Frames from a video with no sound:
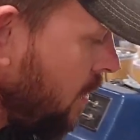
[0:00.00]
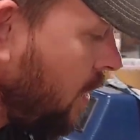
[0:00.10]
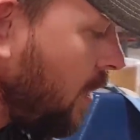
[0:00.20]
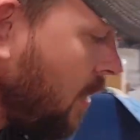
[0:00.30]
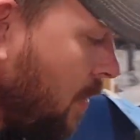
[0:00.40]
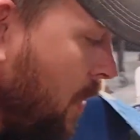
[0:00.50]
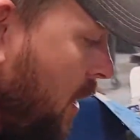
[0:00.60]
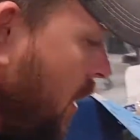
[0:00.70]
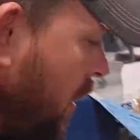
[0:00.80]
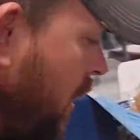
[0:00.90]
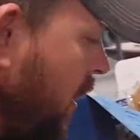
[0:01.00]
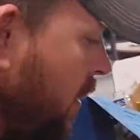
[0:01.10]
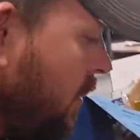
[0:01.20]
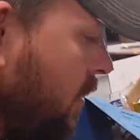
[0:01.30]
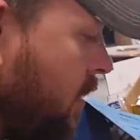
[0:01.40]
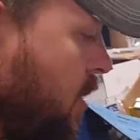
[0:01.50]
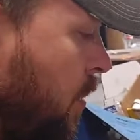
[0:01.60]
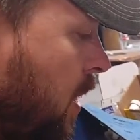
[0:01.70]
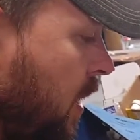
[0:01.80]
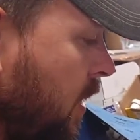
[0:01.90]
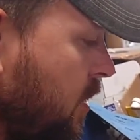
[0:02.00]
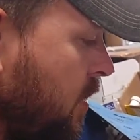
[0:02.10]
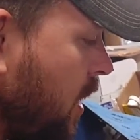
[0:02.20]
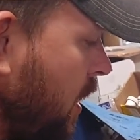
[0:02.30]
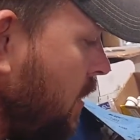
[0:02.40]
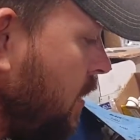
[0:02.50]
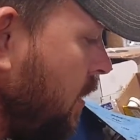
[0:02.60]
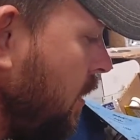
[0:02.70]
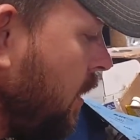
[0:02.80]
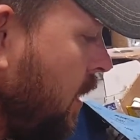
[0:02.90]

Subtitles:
Benelli spring and extractor,